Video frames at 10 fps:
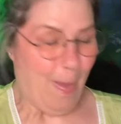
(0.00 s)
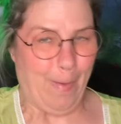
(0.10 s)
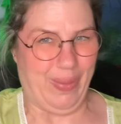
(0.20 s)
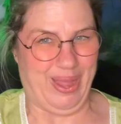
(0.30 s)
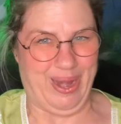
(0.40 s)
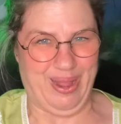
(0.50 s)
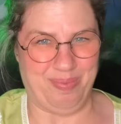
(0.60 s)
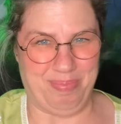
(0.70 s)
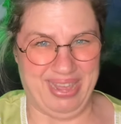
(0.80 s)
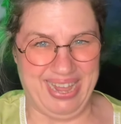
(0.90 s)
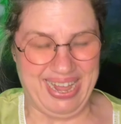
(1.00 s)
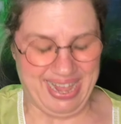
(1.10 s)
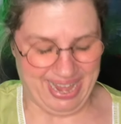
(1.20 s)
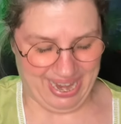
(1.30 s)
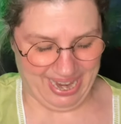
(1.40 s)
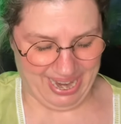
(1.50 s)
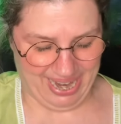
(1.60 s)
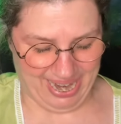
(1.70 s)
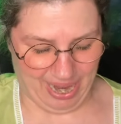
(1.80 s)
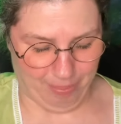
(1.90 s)
We got another
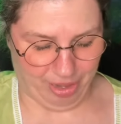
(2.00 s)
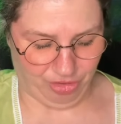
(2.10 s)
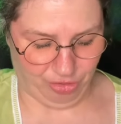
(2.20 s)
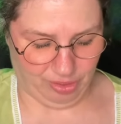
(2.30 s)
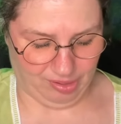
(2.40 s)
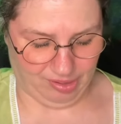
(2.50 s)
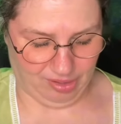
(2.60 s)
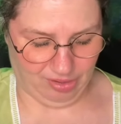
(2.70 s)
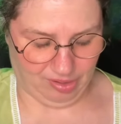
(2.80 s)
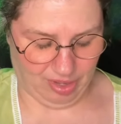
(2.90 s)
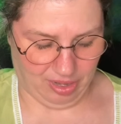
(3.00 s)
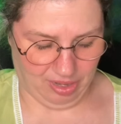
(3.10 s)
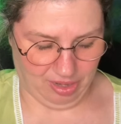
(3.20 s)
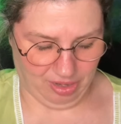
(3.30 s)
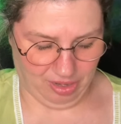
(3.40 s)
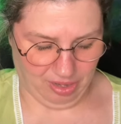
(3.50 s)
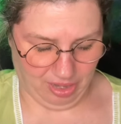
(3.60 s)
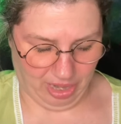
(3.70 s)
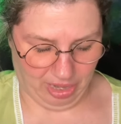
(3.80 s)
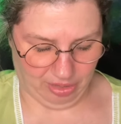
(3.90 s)
pen. I bet you this is uh,
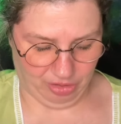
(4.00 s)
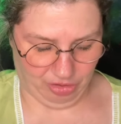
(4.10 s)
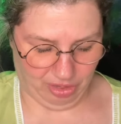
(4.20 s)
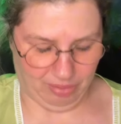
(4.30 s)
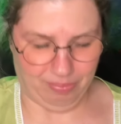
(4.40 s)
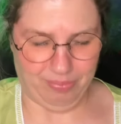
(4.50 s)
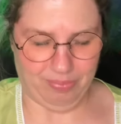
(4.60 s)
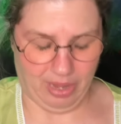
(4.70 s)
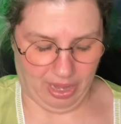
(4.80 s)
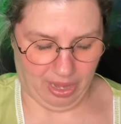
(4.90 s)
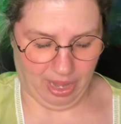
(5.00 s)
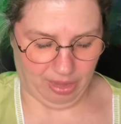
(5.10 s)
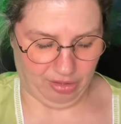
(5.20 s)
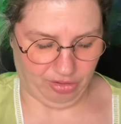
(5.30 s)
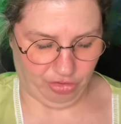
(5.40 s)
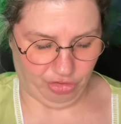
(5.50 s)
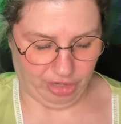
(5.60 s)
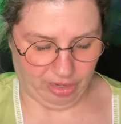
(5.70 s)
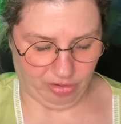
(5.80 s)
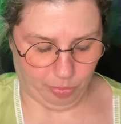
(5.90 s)
at Alice and
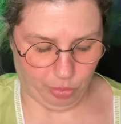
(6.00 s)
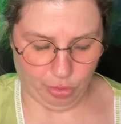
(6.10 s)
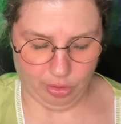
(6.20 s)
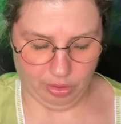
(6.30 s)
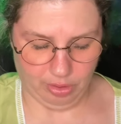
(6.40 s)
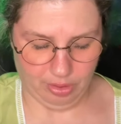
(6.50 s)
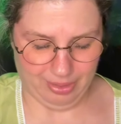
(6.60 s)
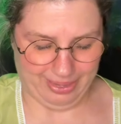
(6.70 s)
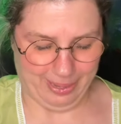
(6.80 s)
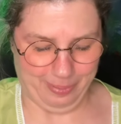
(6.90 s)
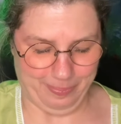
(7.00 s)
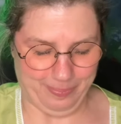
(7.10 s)
Jasper. Yep.